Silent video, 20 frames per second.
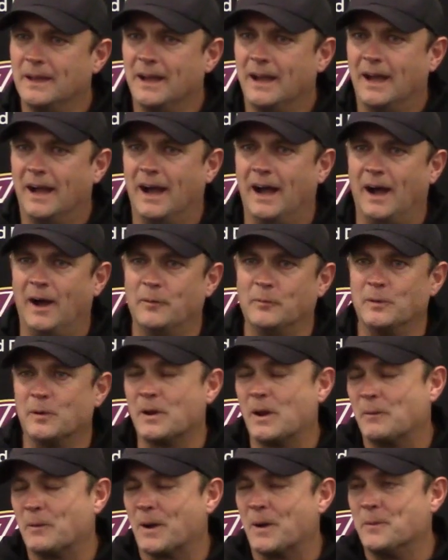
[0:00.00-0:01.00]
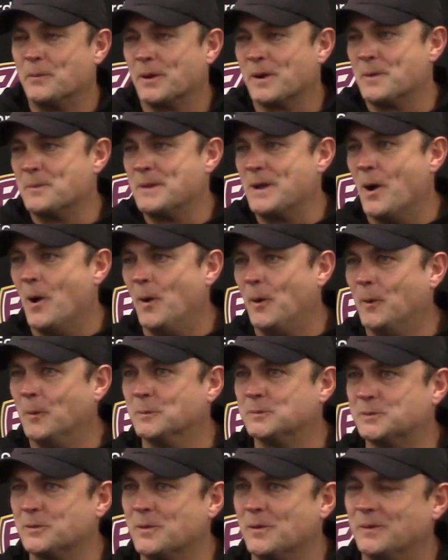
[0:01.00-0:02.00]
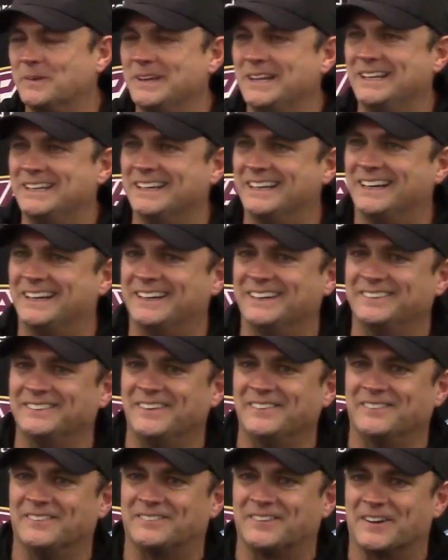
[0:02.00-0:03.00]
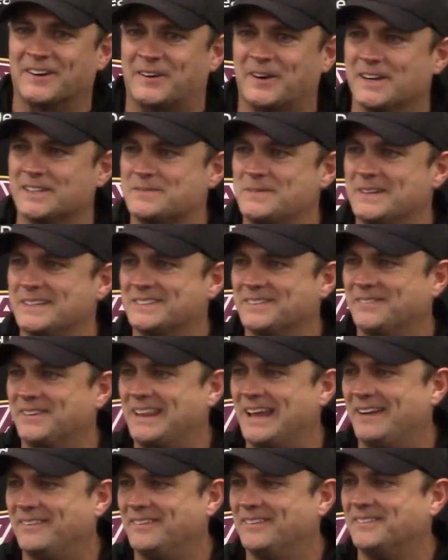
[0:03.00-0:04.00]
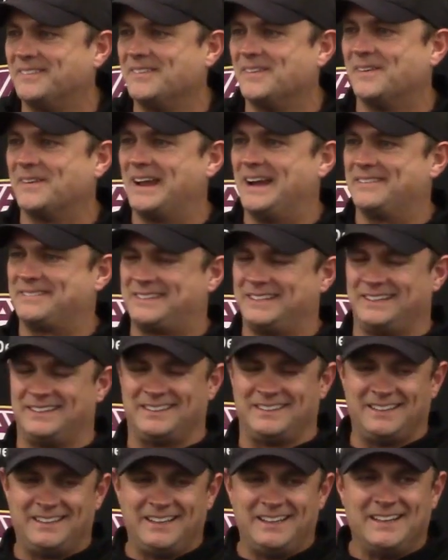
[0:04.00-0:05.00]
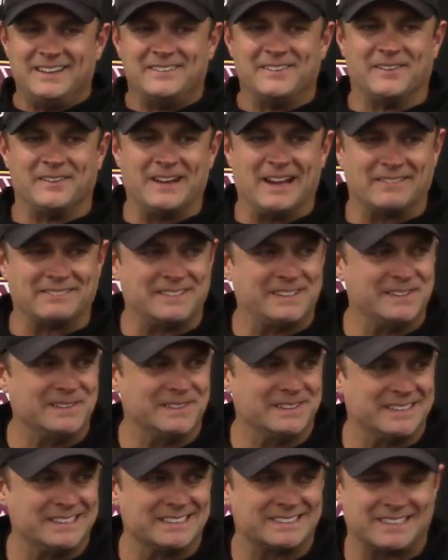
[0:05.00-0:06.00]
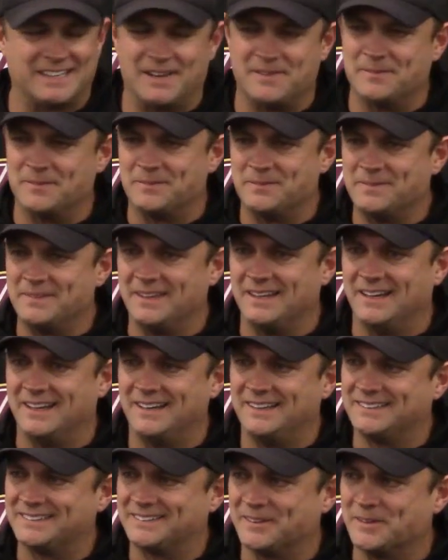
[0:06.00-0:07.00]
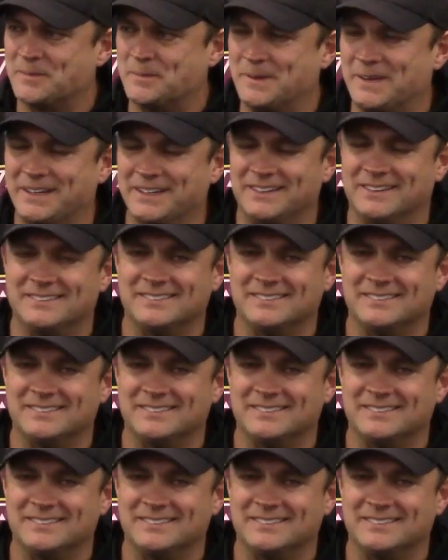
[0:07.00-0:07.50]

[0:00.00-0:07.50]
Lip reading: We're gonna be home, so we won't need for Christmas. With that one, we won't have to do it this game. So it'll be good.